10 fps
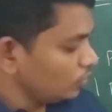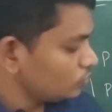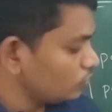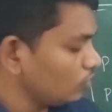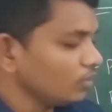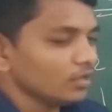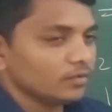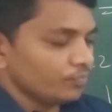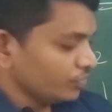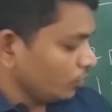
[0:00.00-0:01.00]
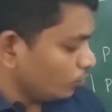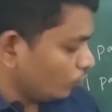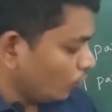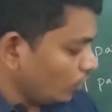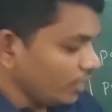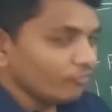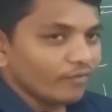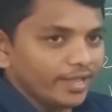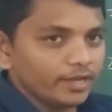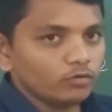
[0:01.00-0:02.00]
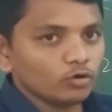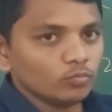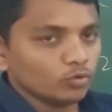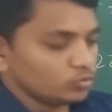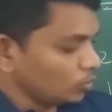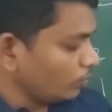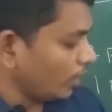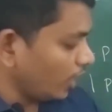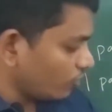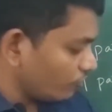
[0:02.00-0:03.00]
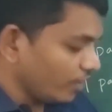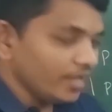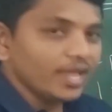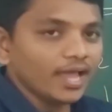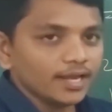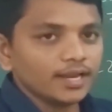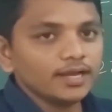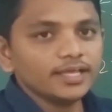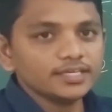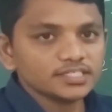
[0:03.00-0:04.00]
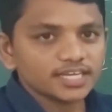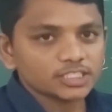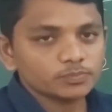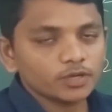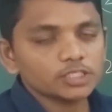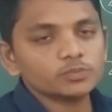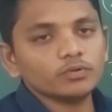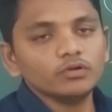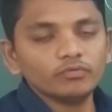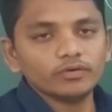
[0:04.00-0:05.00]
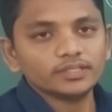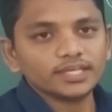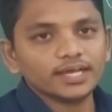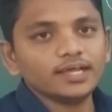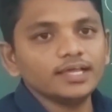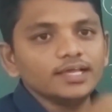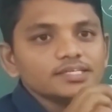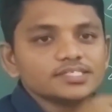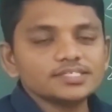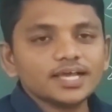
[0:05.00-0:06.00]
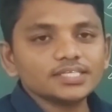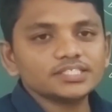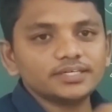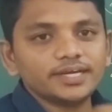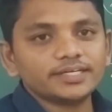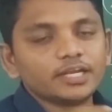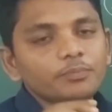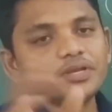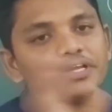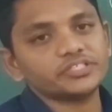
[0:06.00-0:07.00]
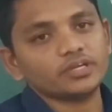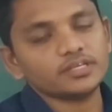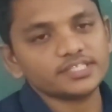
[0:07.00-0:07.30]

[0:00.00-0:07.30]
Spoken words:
So only Y chromosome or Y allele is responsible for the sex determination.